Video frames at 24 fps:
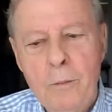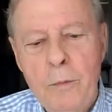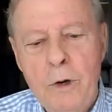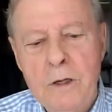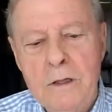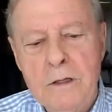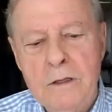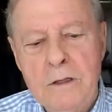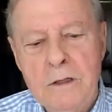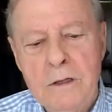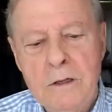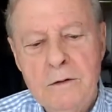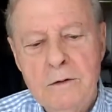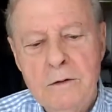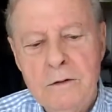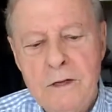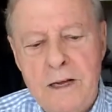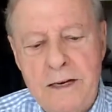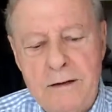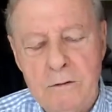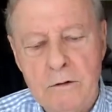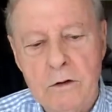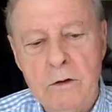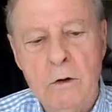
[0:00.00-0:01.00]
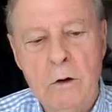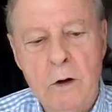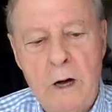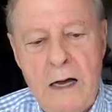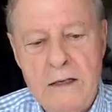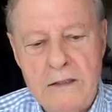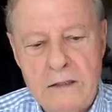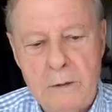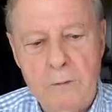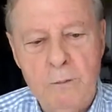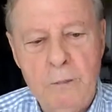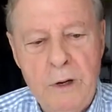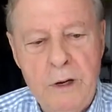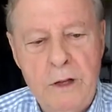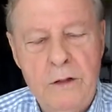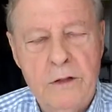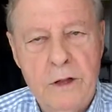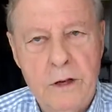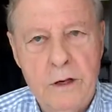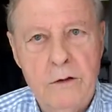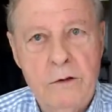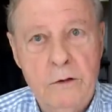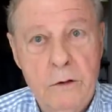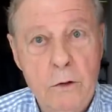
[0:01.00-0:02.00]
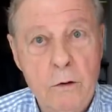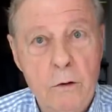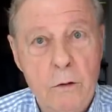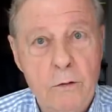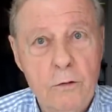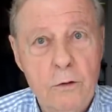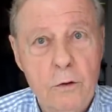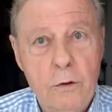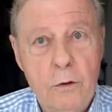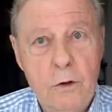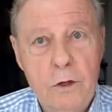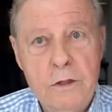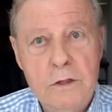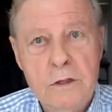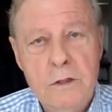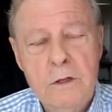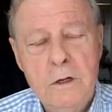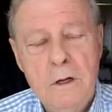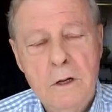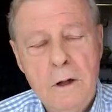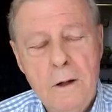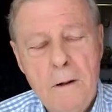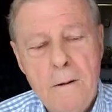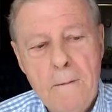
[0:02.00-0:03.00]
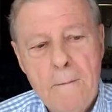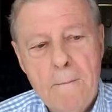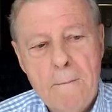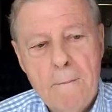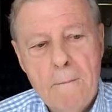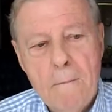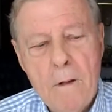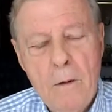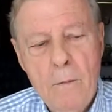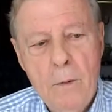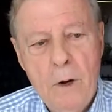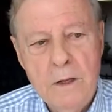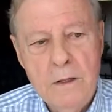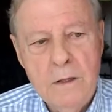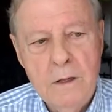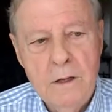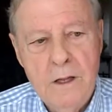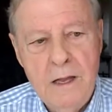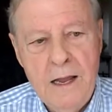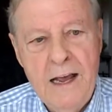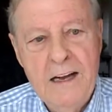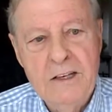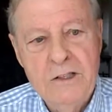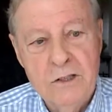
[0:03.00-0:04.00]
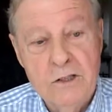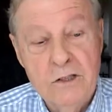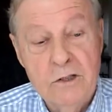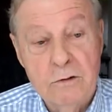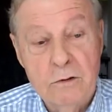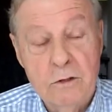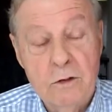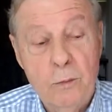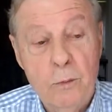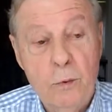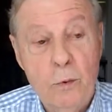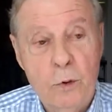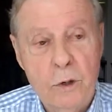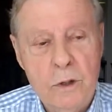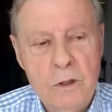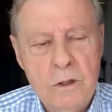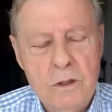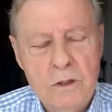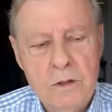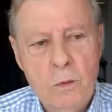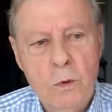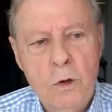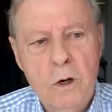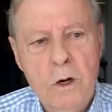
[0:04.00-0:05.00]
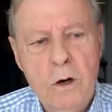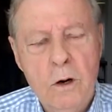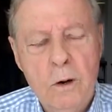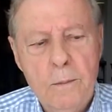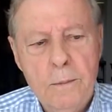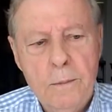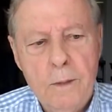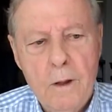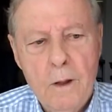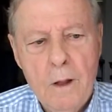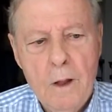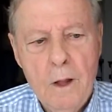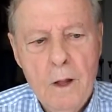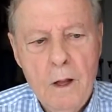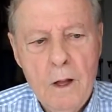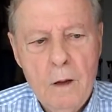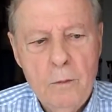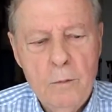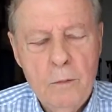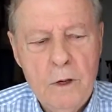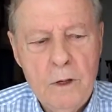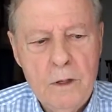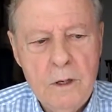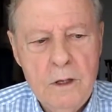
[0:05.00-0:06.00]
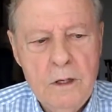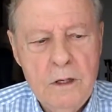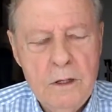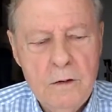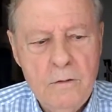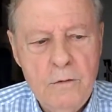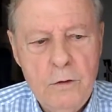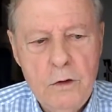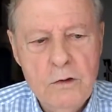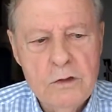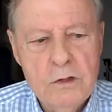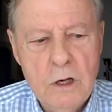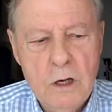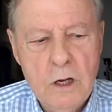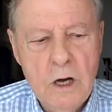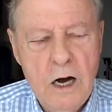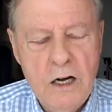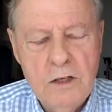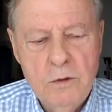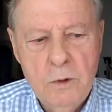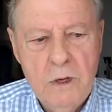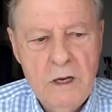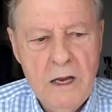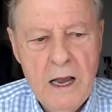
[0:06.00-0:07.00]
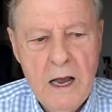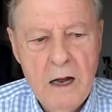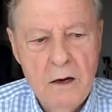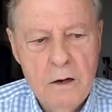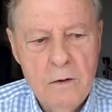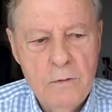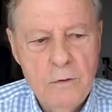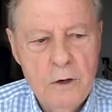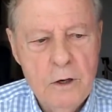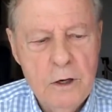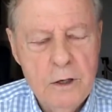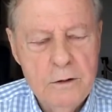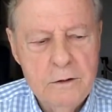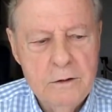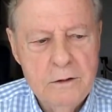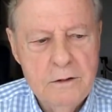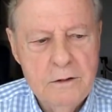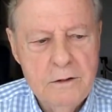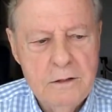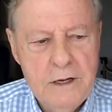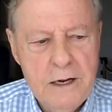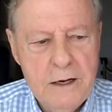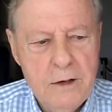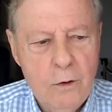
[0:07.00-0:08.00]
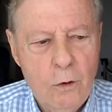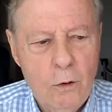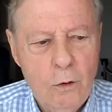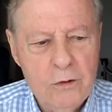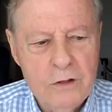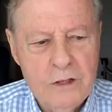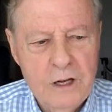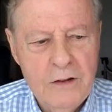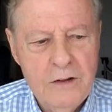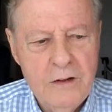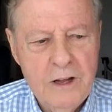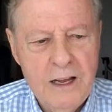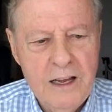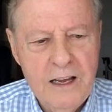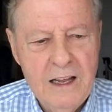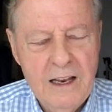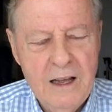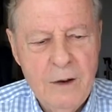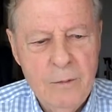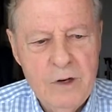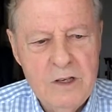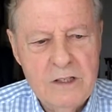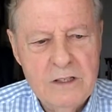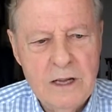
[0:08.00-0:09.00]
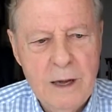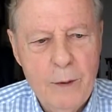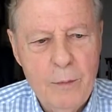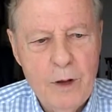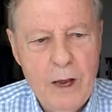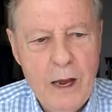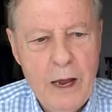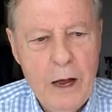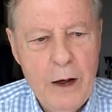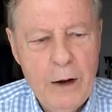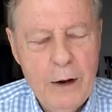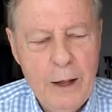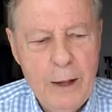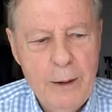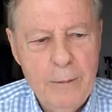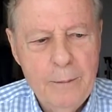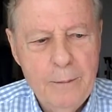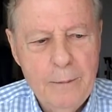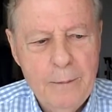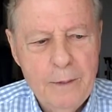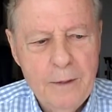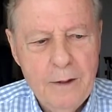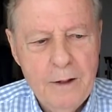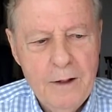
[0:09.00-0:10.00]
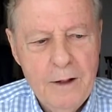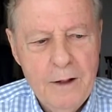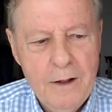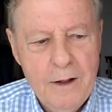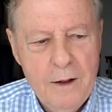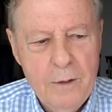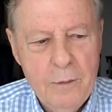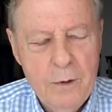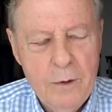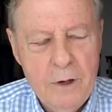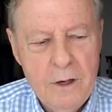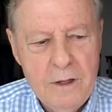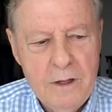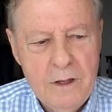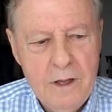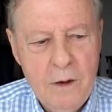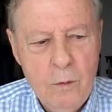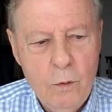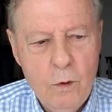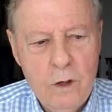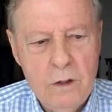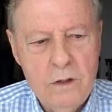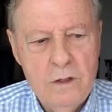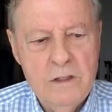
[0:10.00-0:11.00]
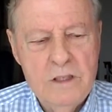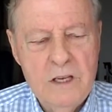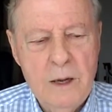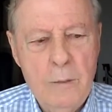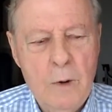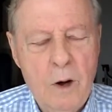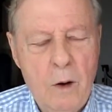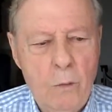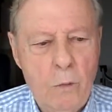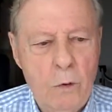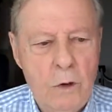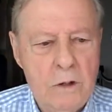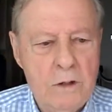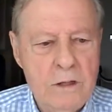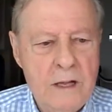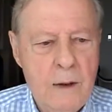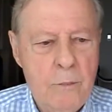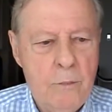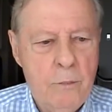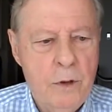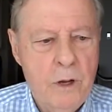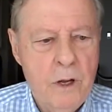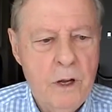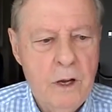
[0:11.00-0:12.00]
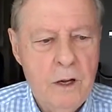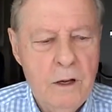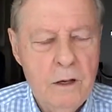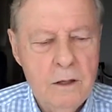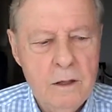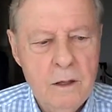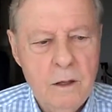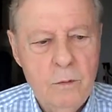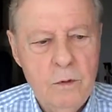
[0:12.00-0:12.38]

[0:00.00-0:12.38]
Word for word: But uh, electrical has a big thing too, of course. But the engines are important as well. But in the fuselage, we count over 110 holes, I think, and then we stop counting. But they weren't. Some of them weren't that big.